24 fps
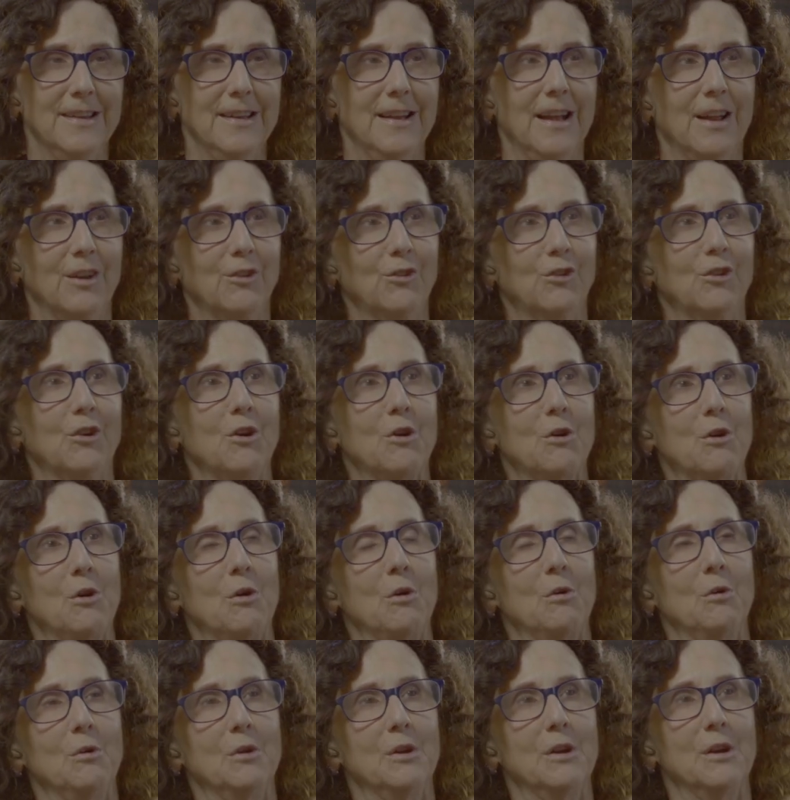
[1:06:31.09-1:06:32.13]
And
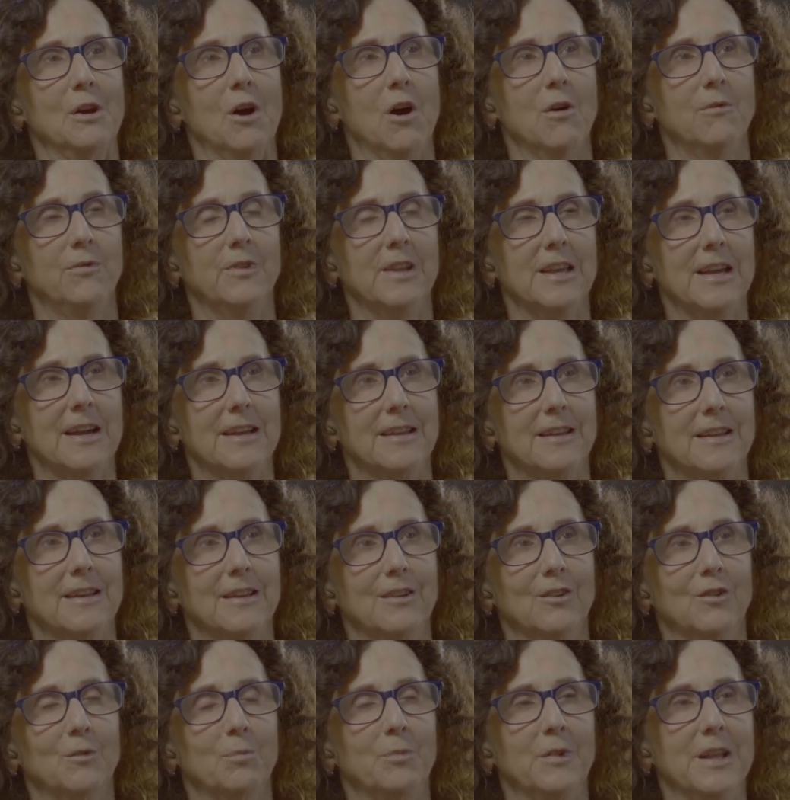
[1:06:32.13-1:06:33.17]
so hopefully I can
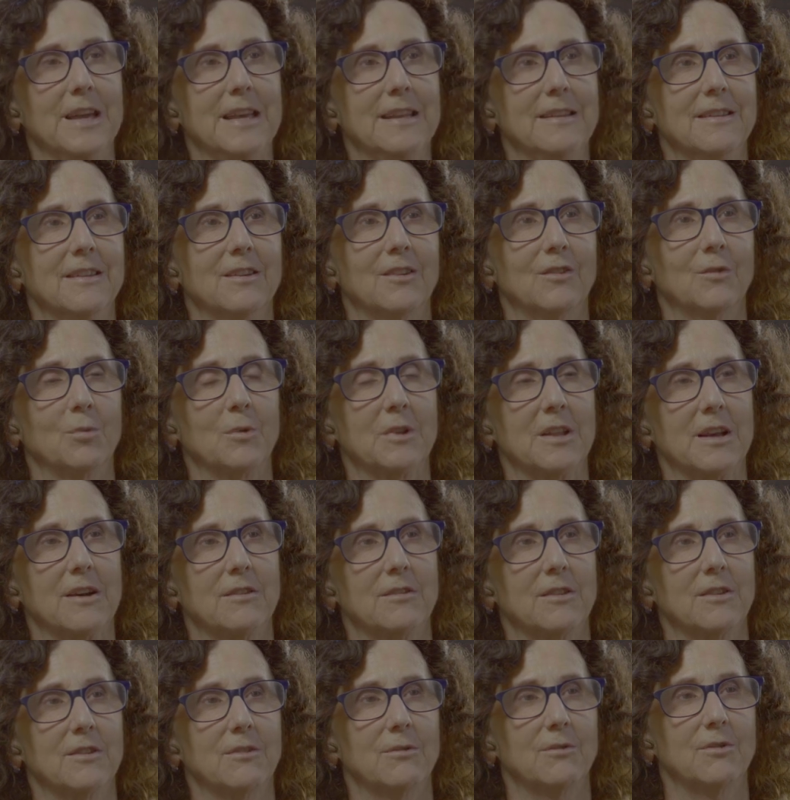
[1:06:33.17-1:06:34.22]
explain this
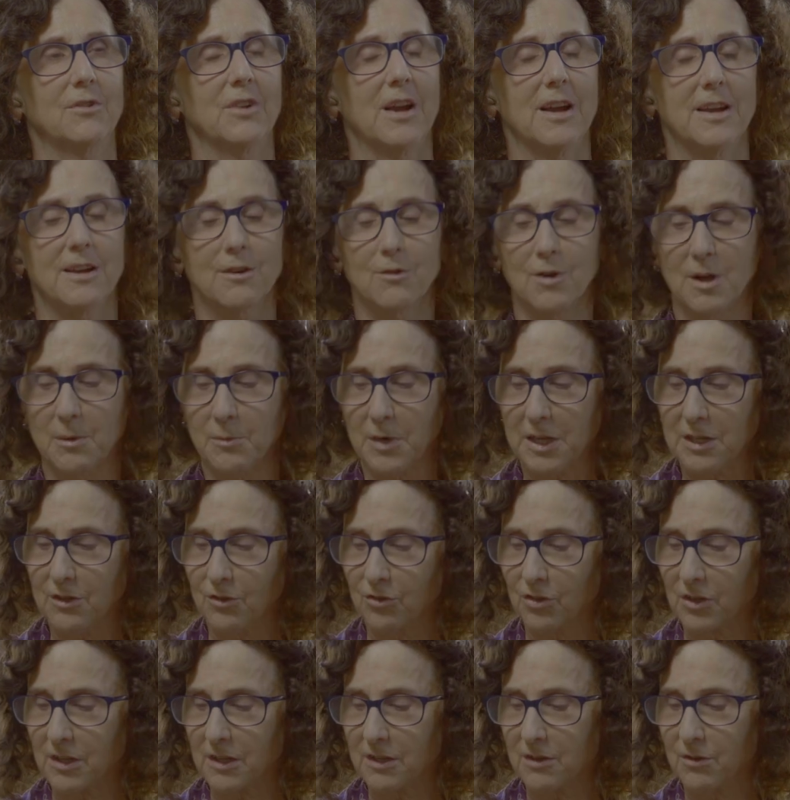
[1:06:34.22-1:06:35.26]
without the diagram I
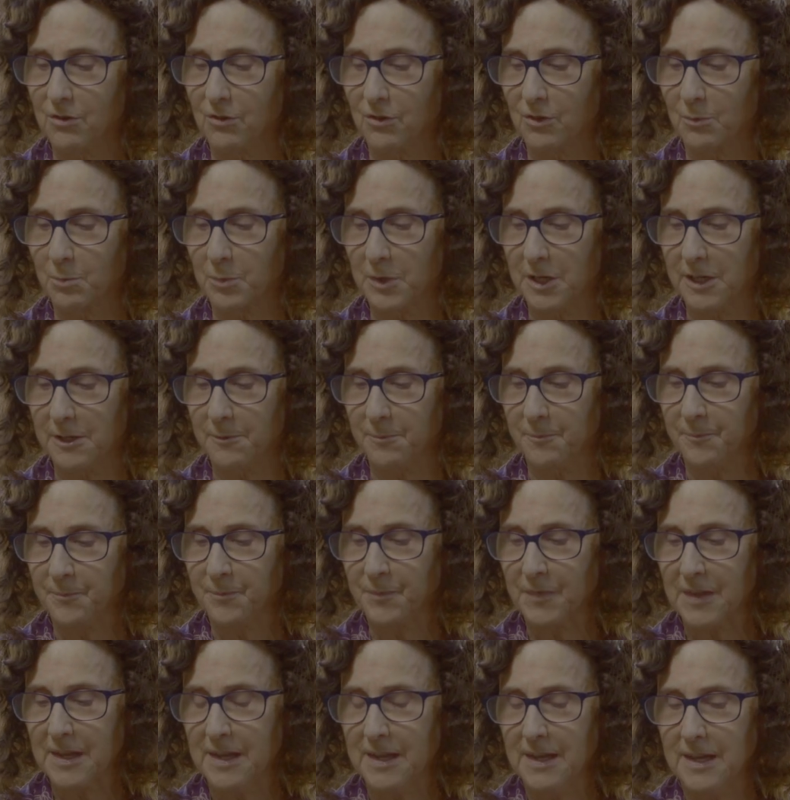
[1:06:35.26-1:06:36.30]
usually use, but
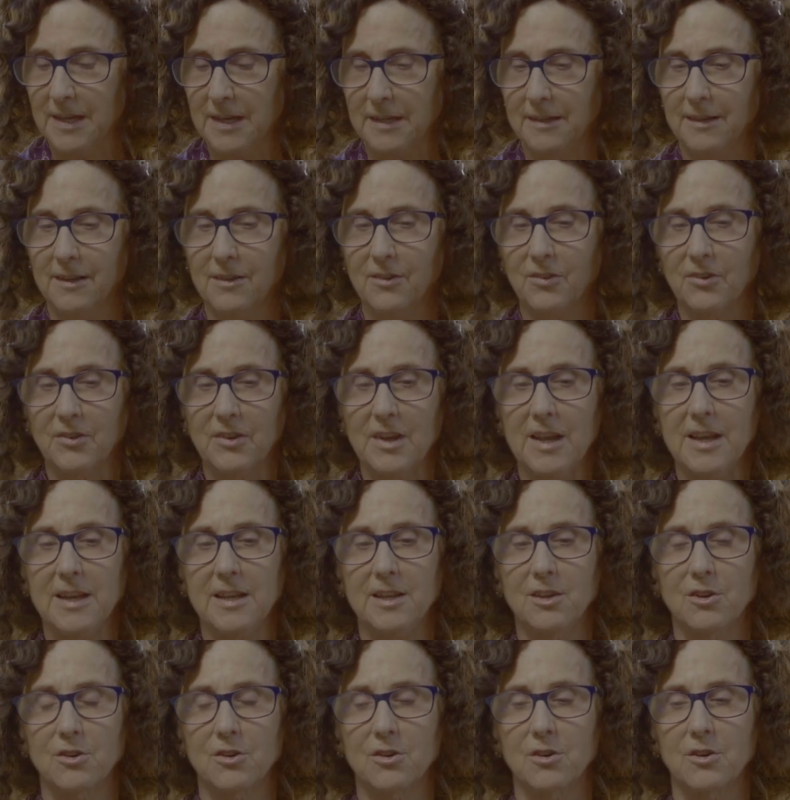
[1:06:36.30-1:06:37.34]
Let's say
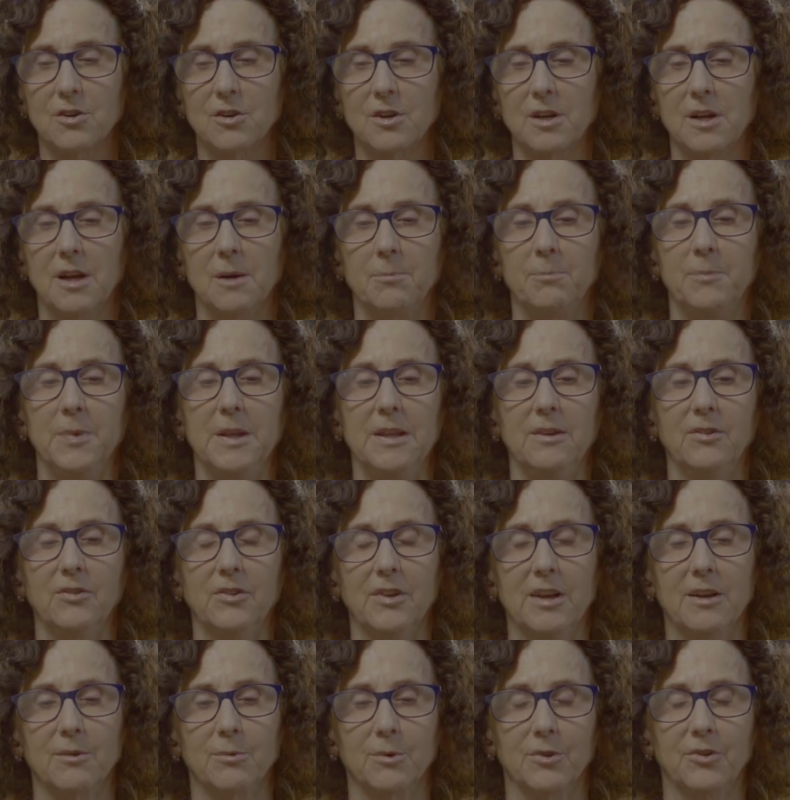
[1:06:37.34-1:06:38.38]
you're a B
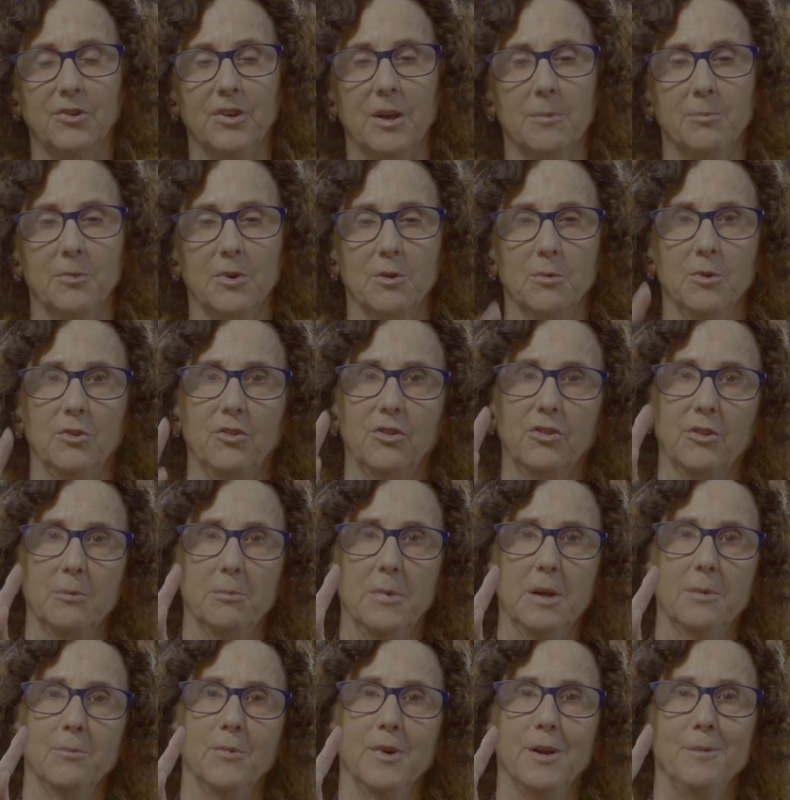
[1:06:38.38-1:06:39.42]
cell receptor, which is a
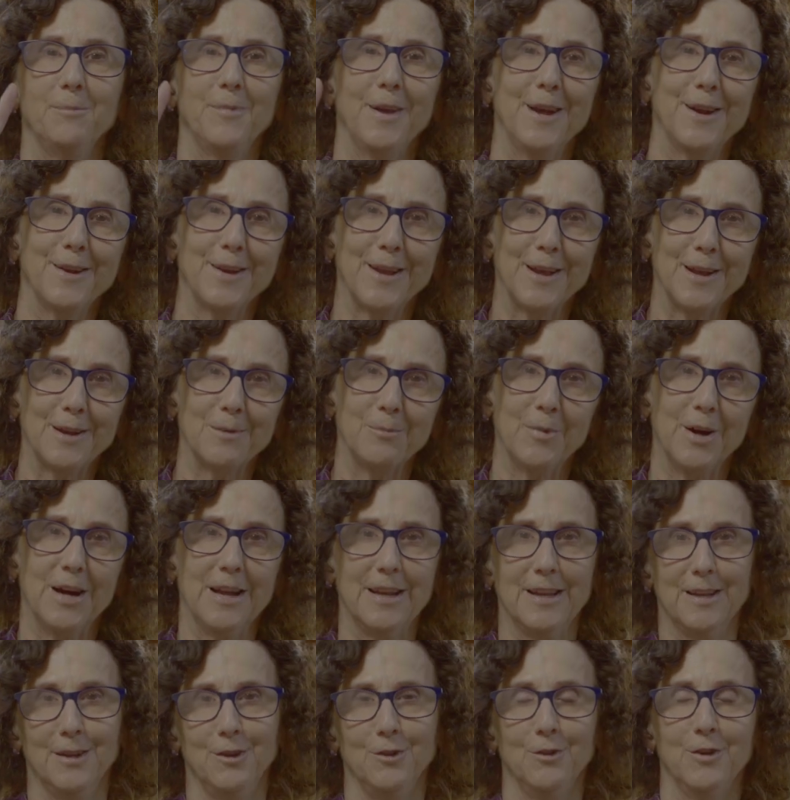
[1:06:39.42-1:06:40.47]
membrane bound
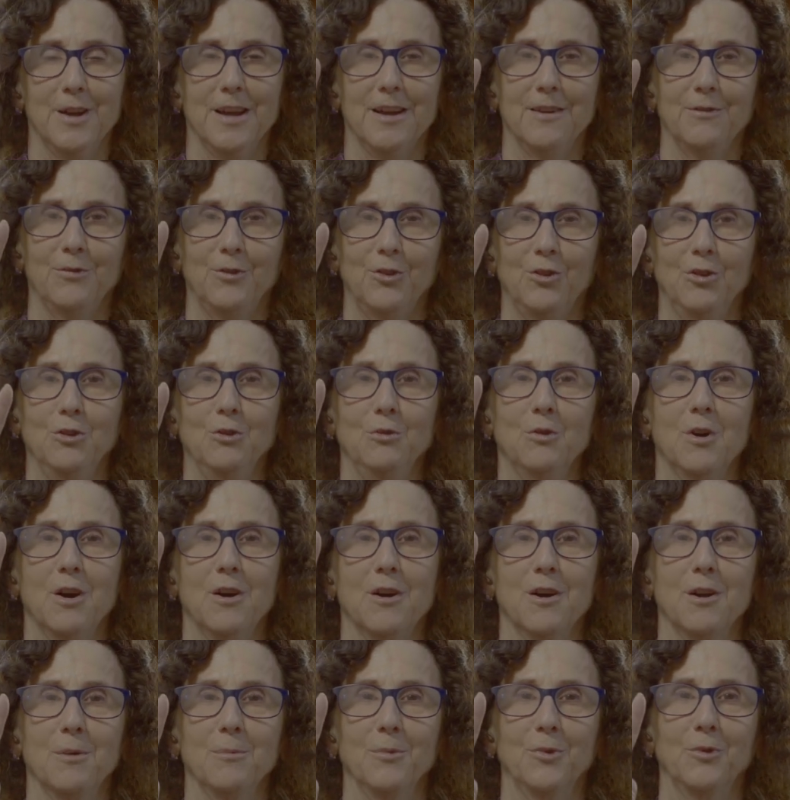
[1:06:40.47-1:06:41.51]
antibody, and you have two
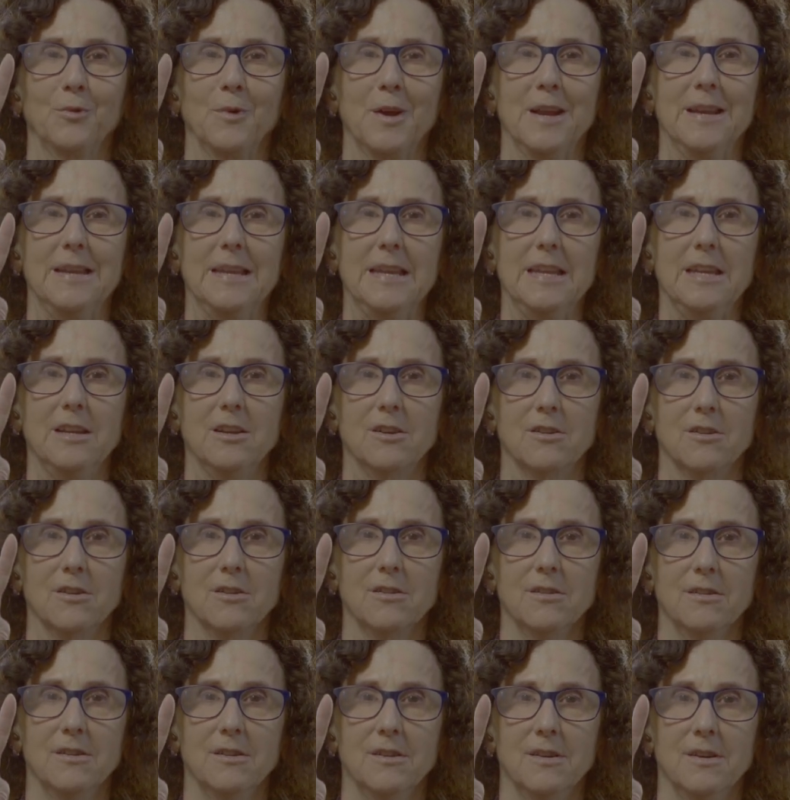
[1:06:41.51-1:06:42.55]
arms right
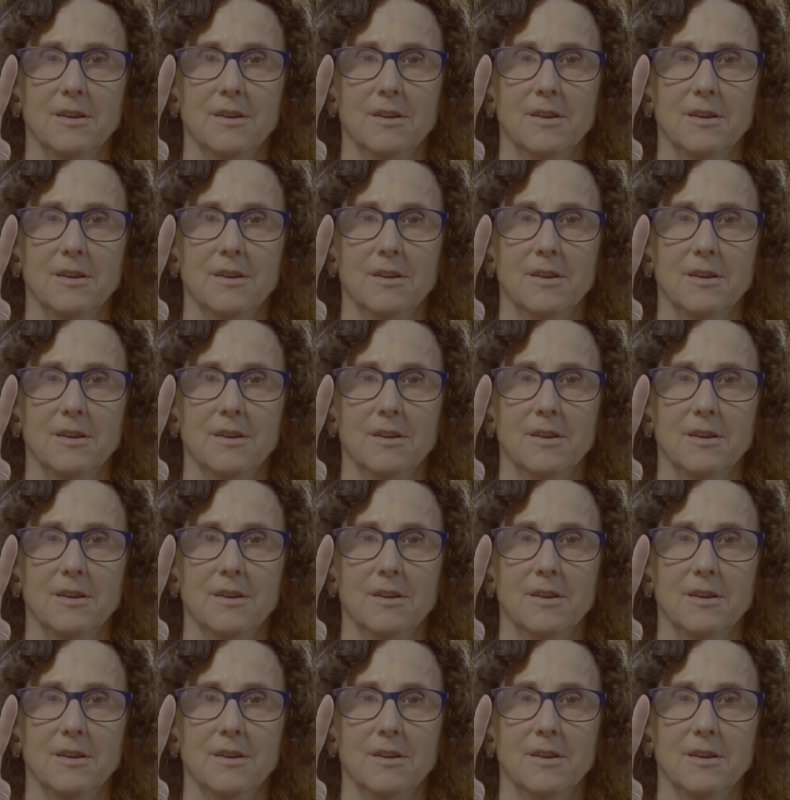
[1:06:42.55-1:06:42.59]
here.